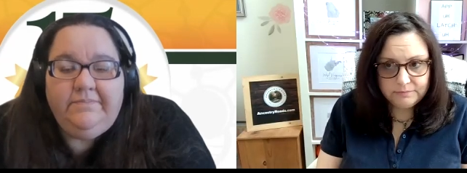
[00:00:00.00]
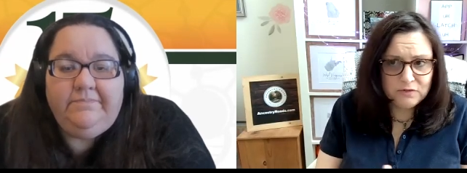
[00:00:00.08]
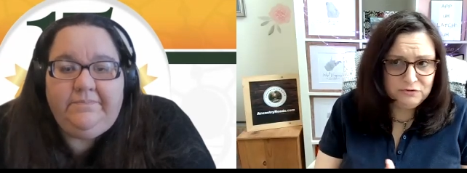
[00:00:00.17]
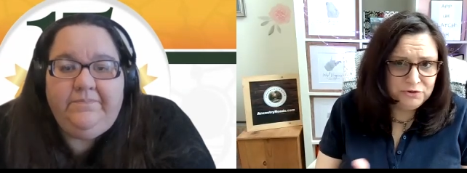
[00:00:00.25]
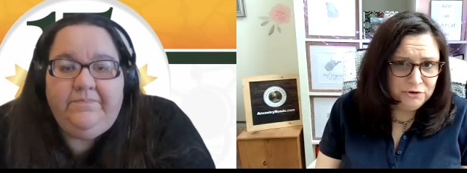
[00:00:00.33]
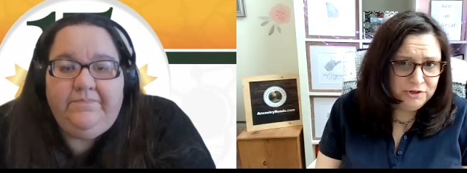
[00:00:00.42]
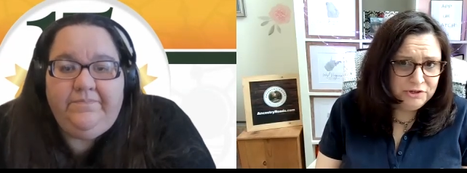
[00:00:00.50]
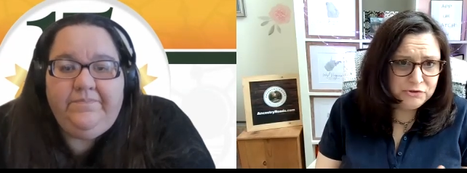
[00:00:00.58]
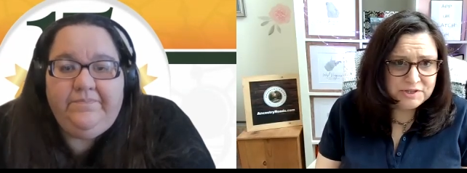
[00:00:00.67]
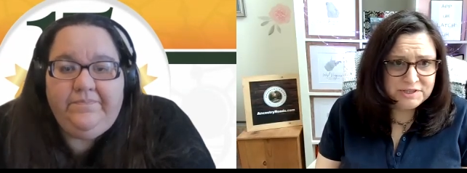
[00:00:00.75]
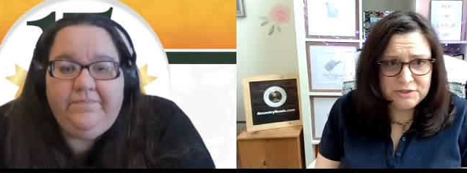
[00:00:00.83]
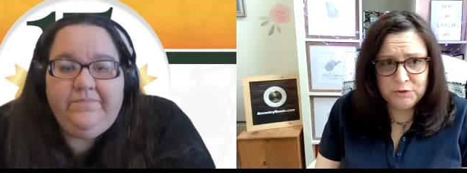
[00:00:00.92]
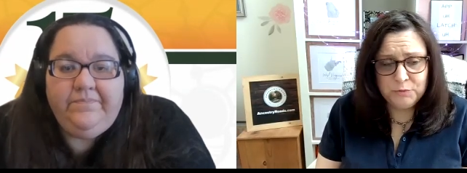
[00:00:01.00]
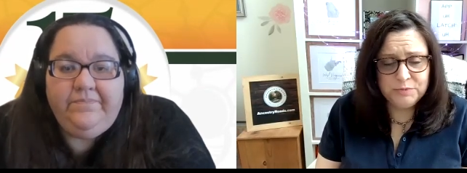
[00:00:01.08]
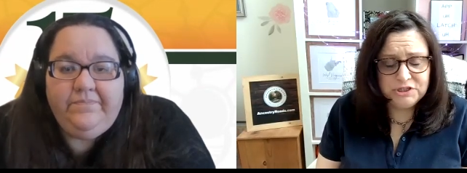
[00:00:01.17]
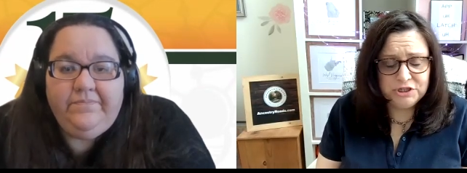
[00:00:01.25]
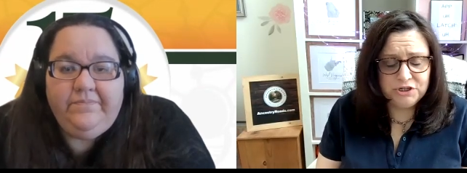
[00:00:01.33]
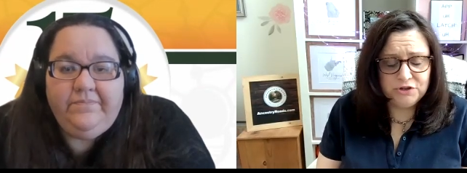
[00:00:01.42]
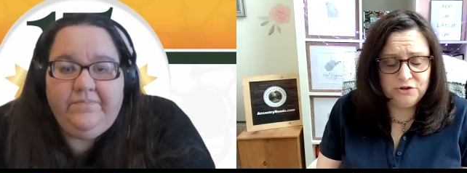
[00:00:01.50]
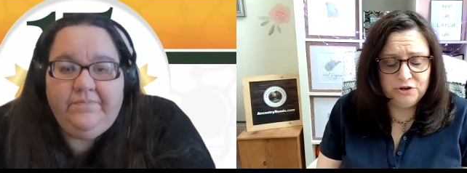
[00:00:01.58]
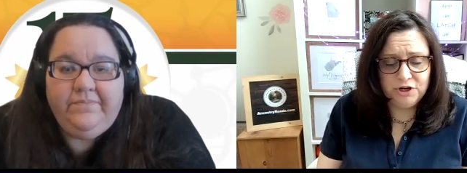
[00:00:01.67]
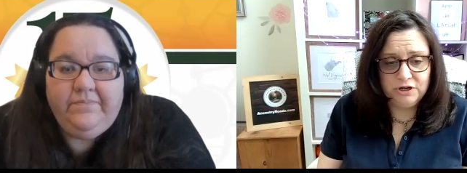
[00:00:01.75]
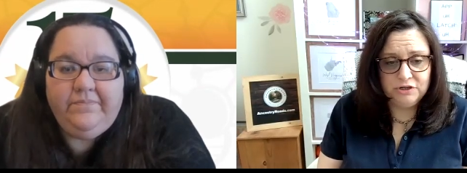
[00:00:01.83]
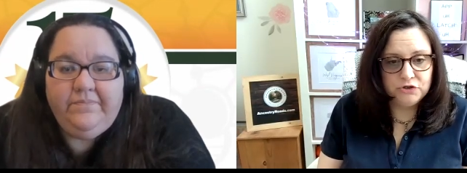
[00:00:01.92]
Speaker 1: If you're interested in a particular
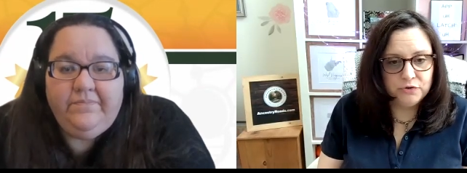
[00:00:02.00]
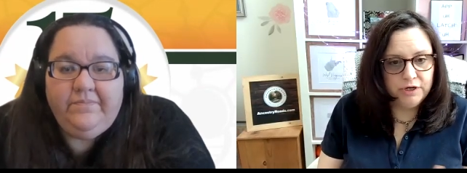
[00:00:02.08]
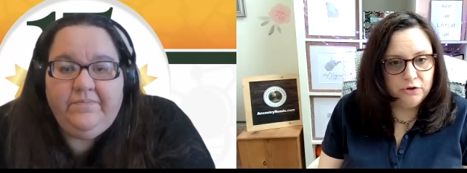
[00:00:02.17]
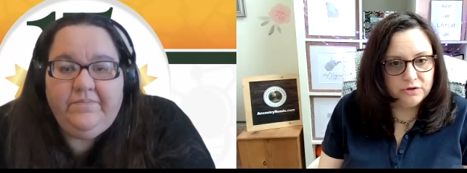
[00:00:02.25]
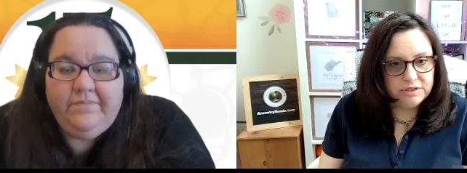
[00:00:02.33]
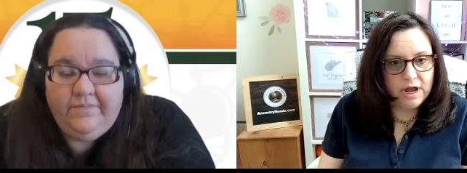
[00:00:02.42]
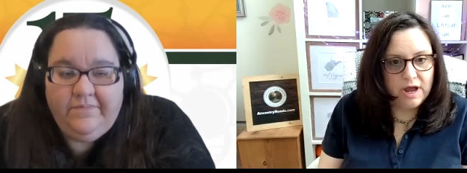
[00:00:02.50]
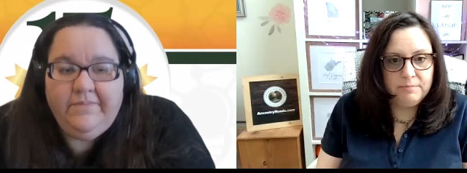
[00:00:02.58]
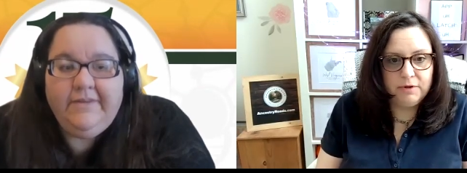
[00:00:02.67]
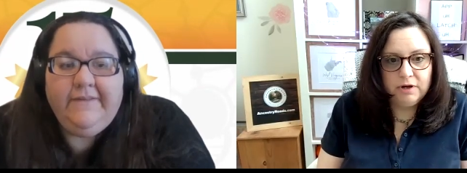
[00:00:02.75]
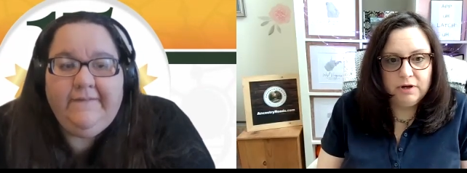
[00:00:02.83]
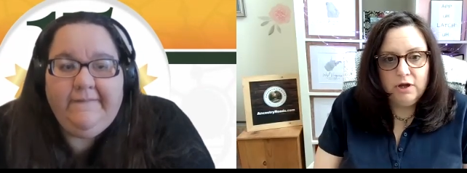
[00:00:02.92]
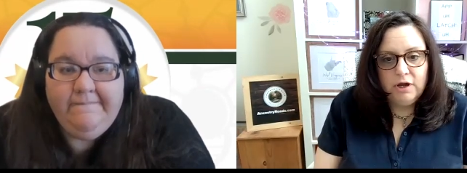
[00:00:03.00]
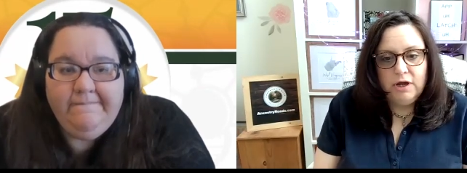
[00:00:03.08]
country or topic,